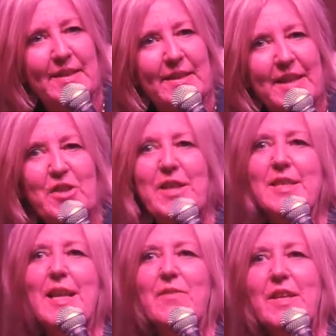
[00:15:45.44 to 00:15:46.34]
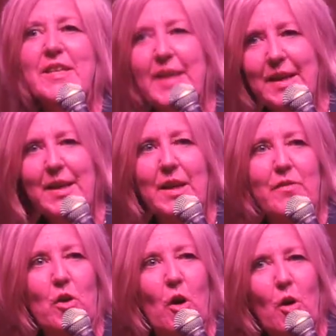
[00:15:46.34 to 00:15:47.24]
Like she doesn't have an identity
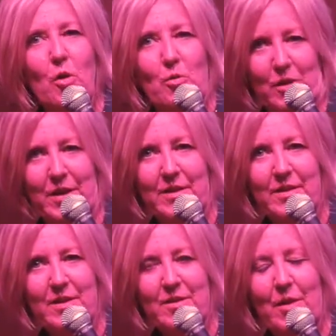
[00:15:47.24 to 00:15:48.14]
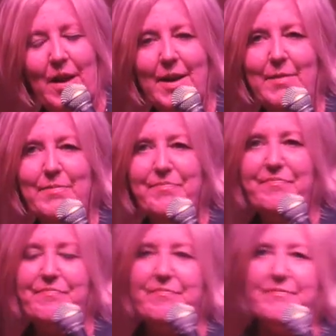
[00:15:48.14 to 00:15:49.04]
of her own, right?
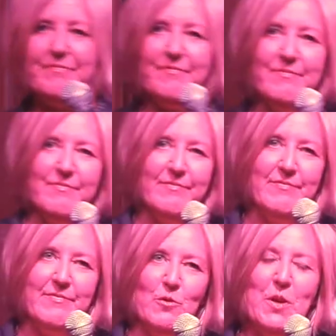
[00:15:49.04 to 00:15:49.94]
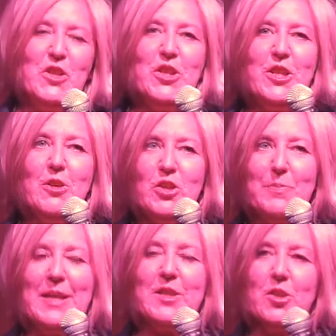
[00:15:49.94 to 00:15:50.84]
What does she do? She
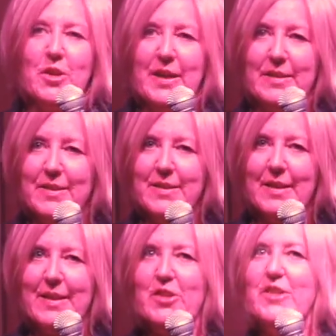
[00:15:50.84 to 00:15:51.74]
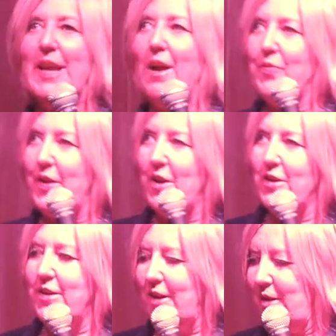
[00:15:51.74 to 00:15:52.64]
bakes cookies. It's not like she's out
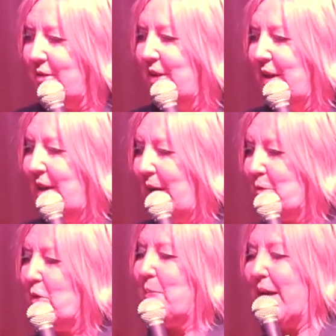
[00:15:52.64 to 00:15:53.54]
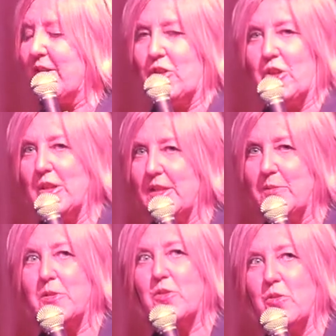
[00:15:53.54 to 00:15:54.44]
there, you know, I'm going back to
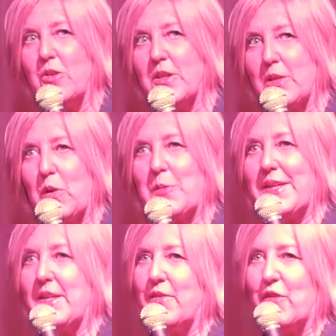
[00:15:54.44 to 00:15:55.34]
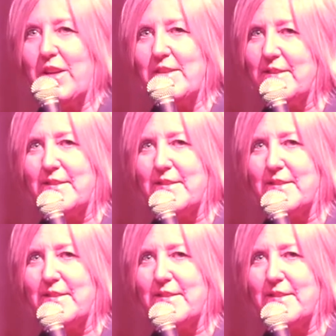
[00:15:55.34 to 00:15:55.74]
journalism school because I want to make a difference.